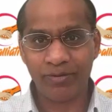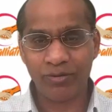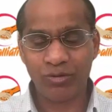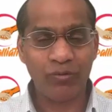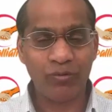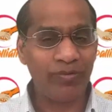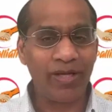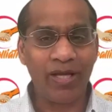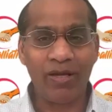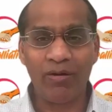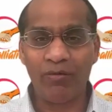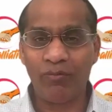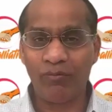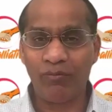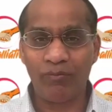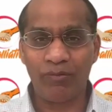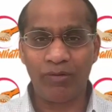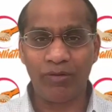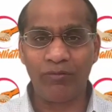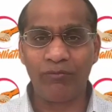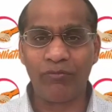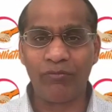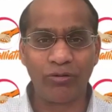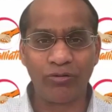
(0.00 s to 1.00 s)
So, we have
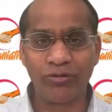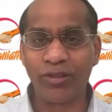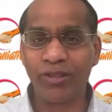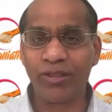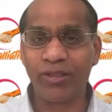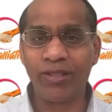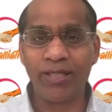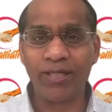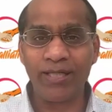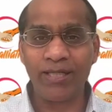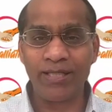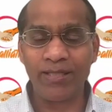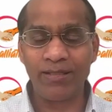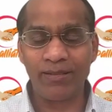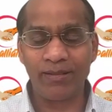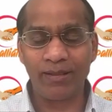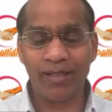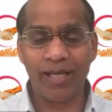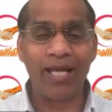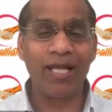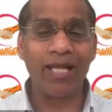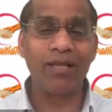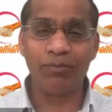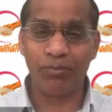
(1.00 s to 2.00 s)
unfortunately
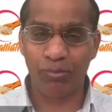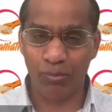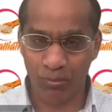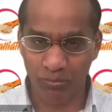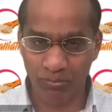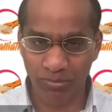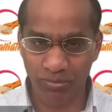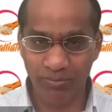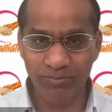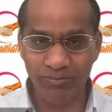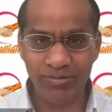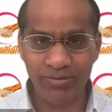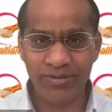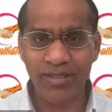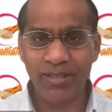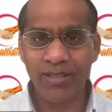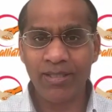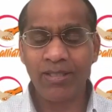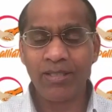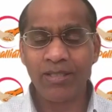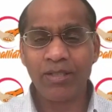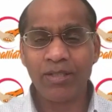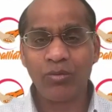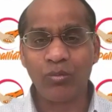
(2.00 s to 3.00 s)
health
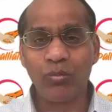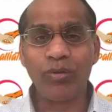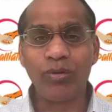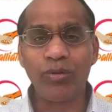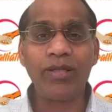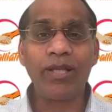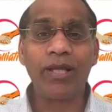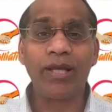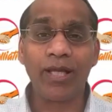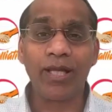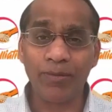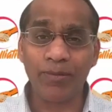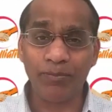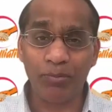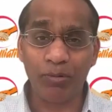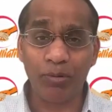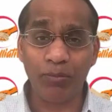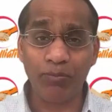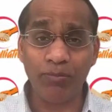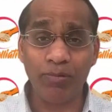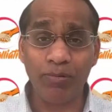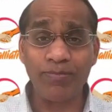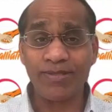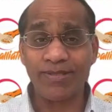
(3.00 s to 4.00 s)
problems. With the health
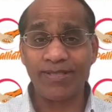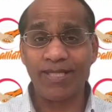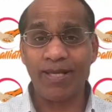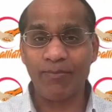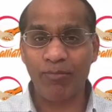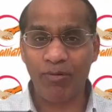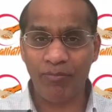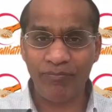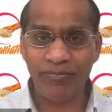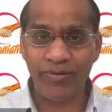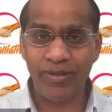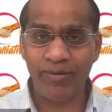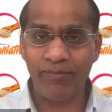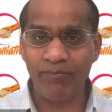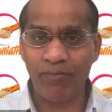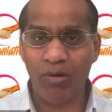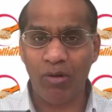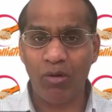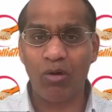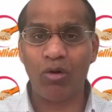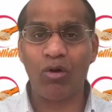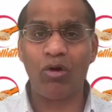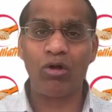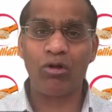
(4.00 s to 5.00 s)
problems, some of
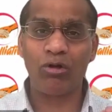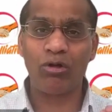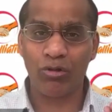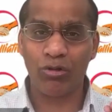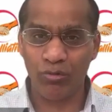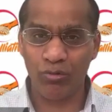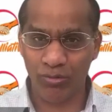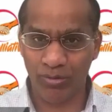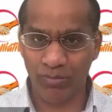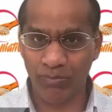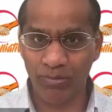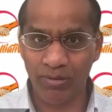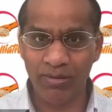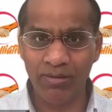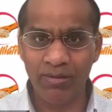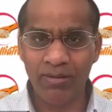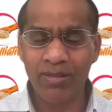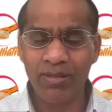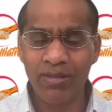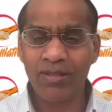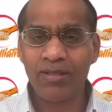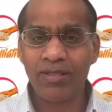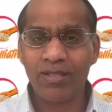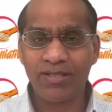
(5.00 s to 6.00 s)
them are curable,
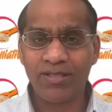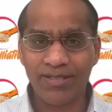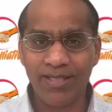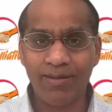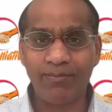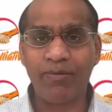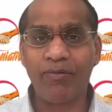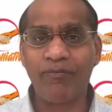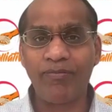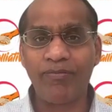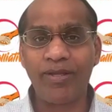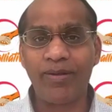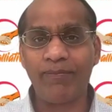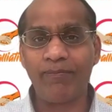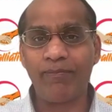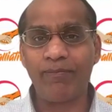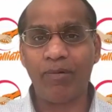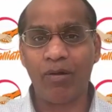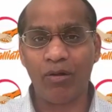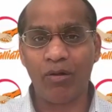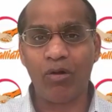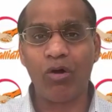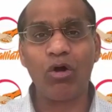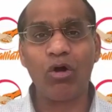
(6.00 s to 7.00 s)
some of
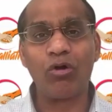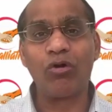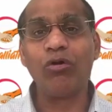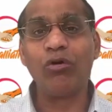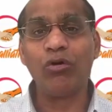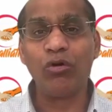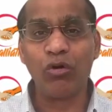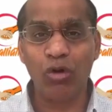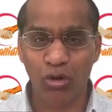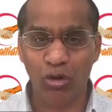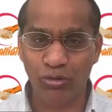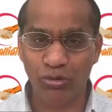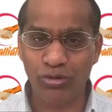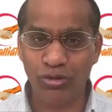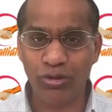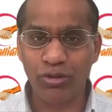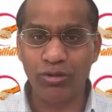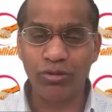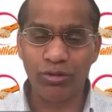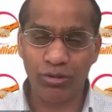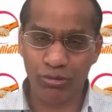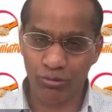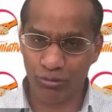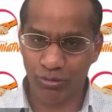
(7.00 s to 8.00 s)
them are
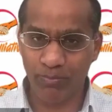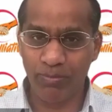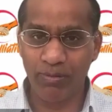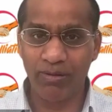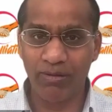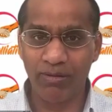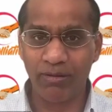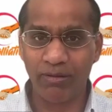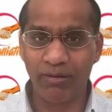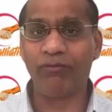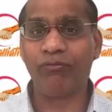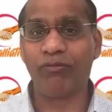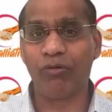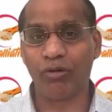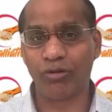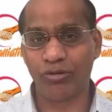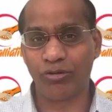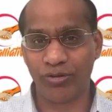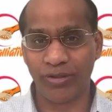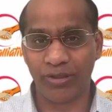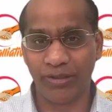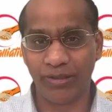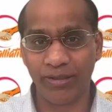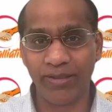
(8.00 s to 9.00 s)
not curable,
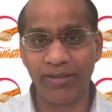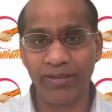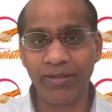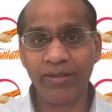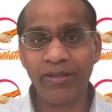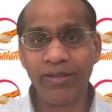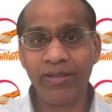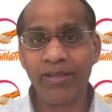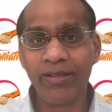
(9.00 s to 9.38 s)
unfortunately.